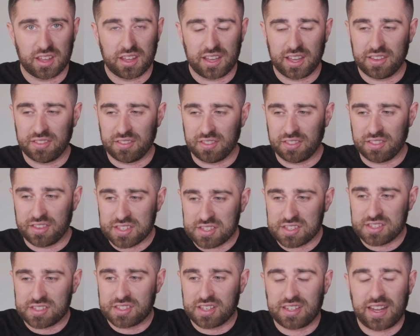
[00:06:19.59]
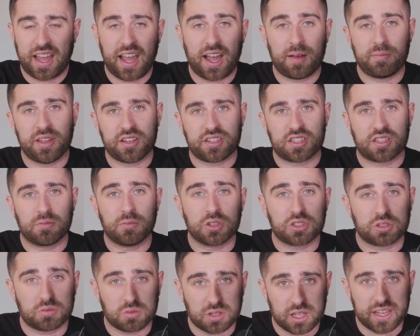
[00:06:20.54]
And this is the tab that's the
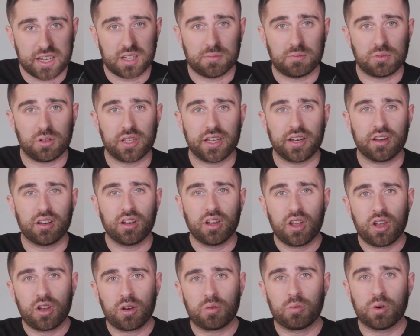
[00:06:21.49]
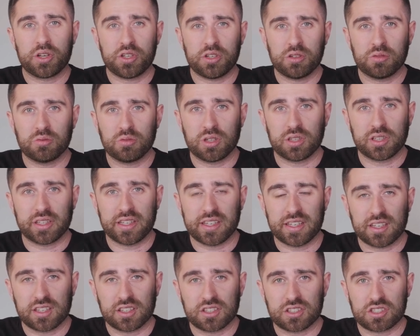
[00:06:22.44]
most relatable and where you
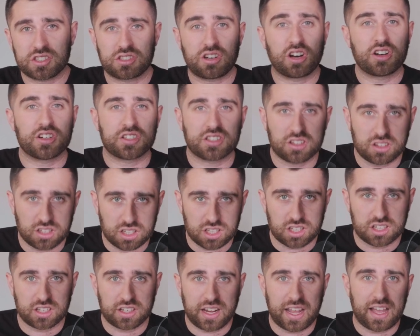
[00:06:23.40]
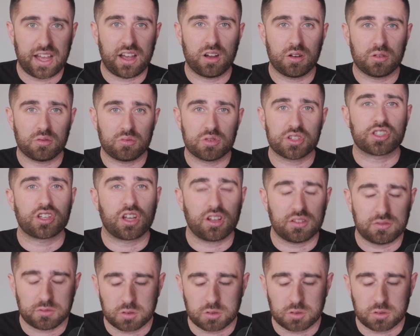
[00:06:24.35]
really start to learn how Resolve